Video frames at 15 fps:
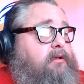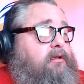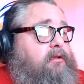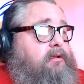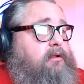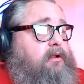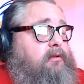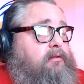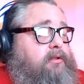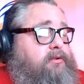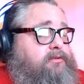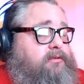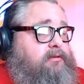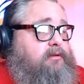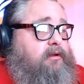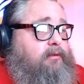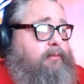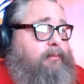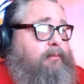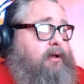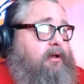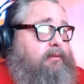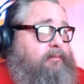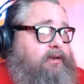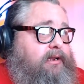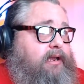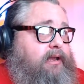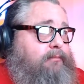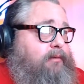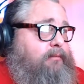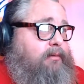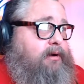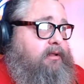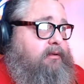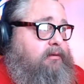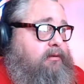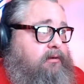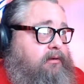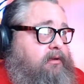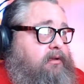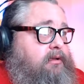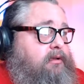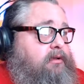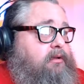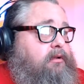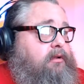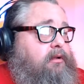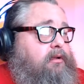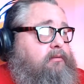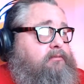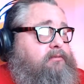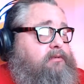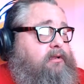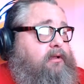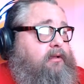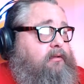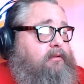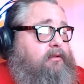you know, losing, you know, my mom, my dad, my brother, you know, so,